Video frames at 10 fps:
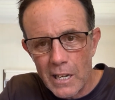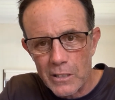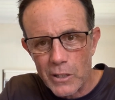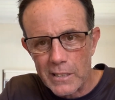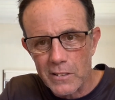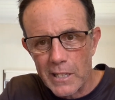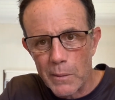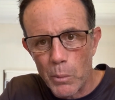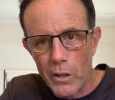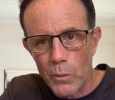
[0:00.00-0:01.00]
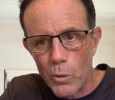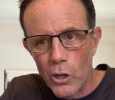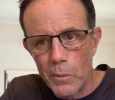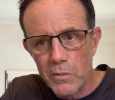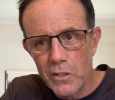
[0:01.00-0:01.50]
attracted there by the
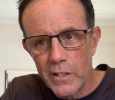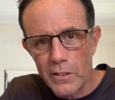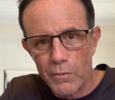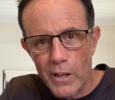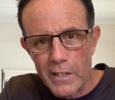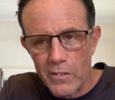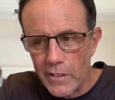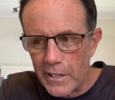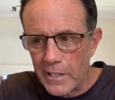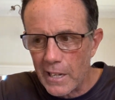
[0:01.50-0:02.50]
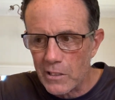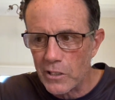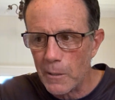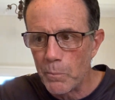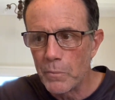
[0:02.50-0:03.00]
worms, then the flatties are there to catch
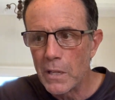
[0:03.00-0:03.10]
them.